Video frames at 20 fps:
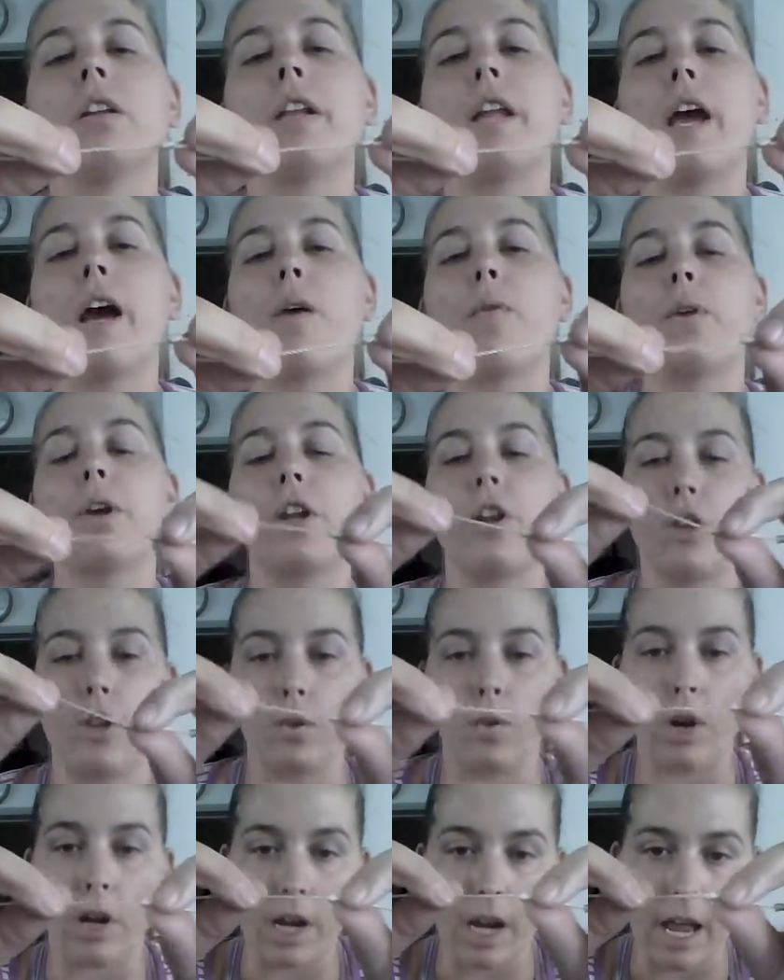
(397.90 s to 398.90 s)
Now we're going to
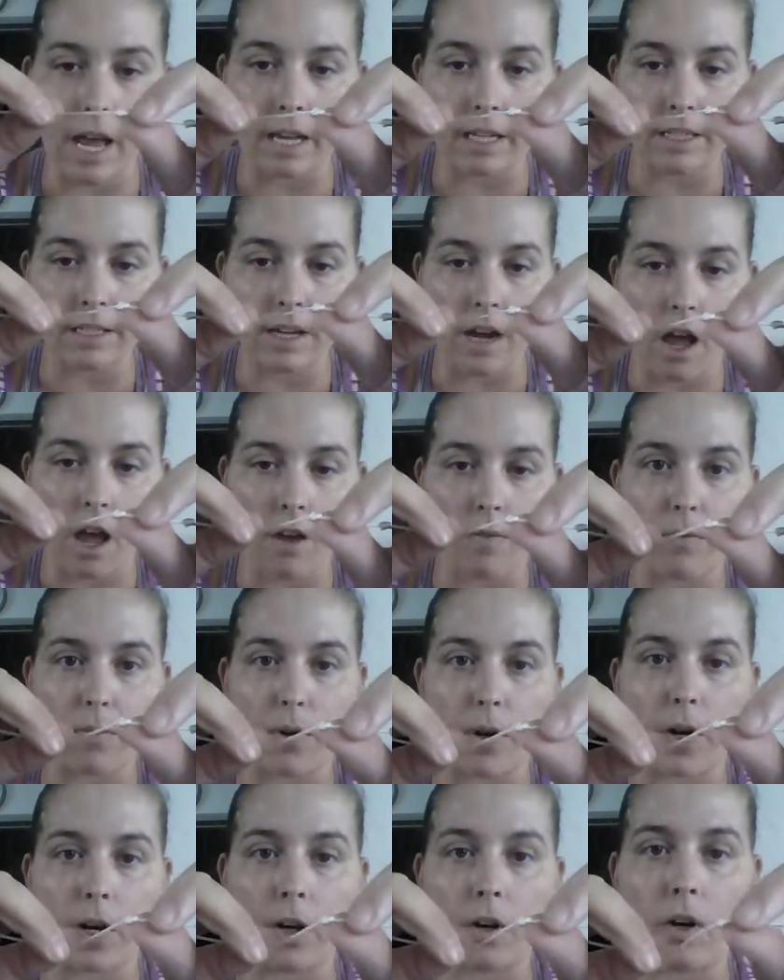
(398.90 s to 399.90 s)
do our next knot for
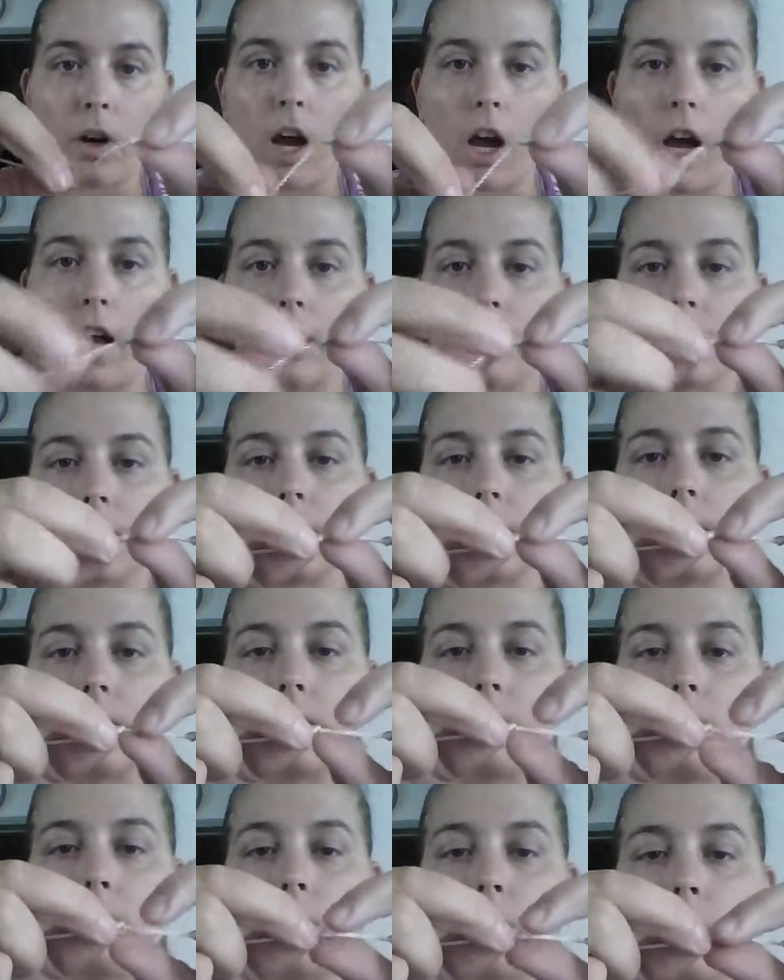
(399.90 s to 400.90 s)
our cross.
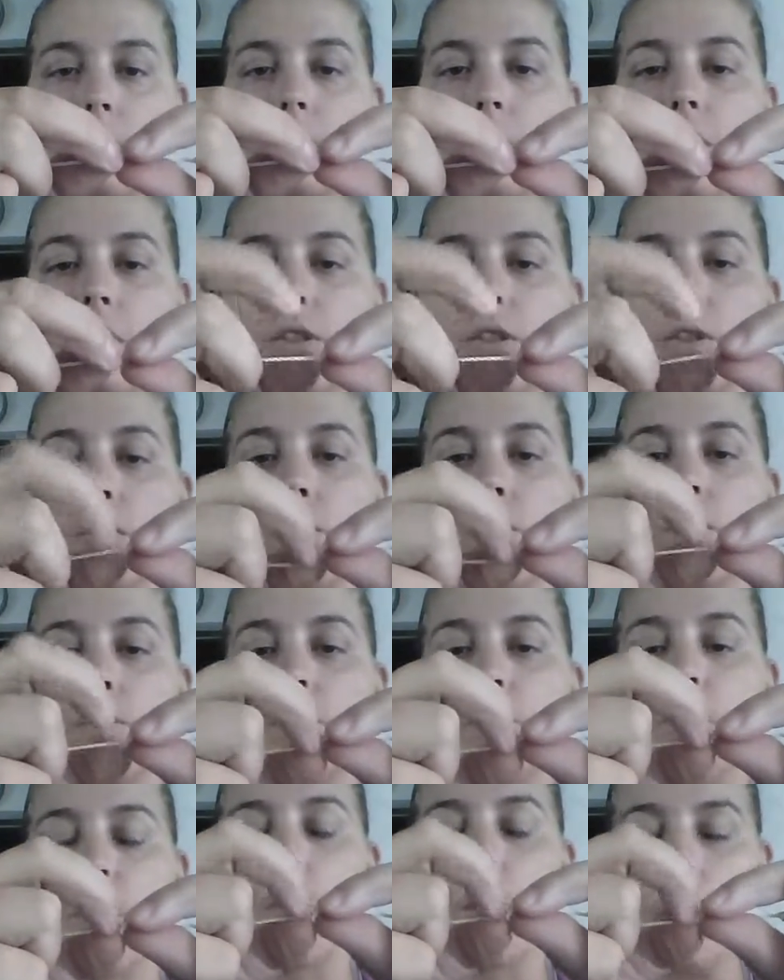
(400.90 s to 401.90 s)
We're going to do it,
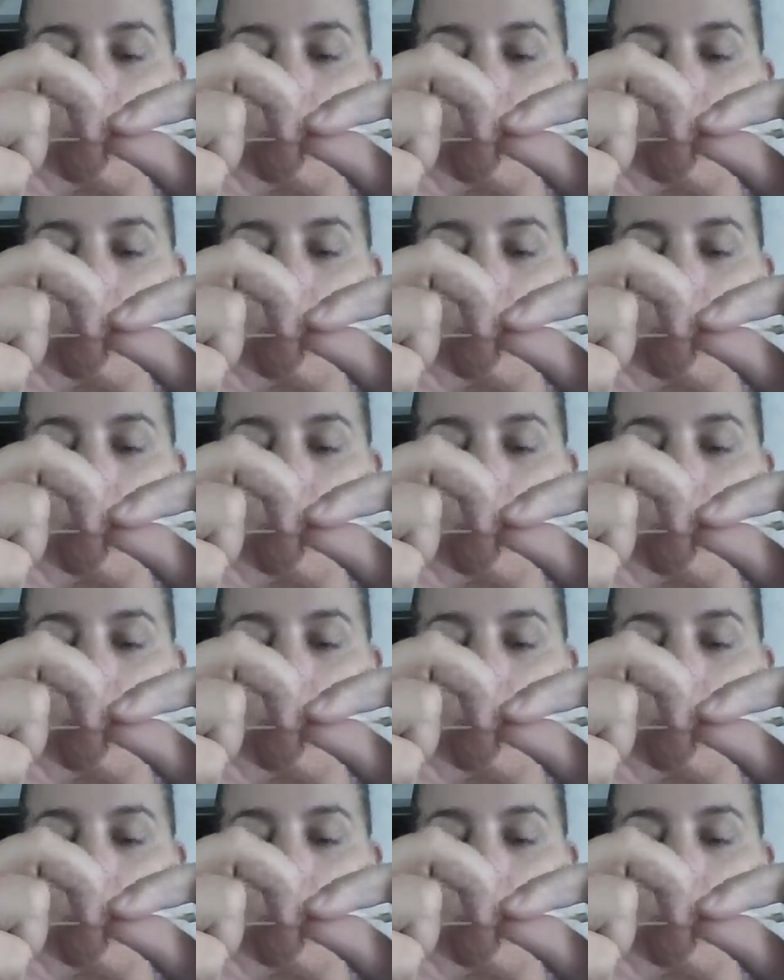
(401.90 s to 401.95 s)
we